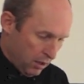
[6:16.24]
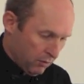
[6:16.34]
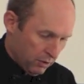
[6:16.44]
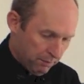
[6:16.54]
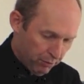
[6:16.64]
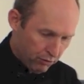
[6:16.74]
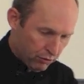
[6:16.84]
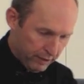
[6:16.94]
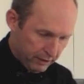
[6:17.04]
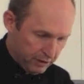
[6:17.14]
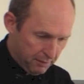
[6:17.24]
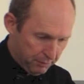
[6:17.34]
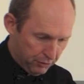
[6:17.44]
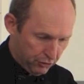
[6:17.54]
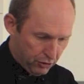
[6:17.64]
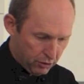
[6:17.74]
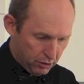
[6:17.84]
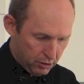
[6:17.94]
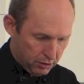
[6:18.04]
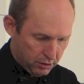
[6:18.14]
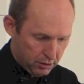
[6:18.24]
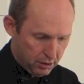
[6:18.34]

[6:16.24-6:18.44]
want to pour our tempered chocolate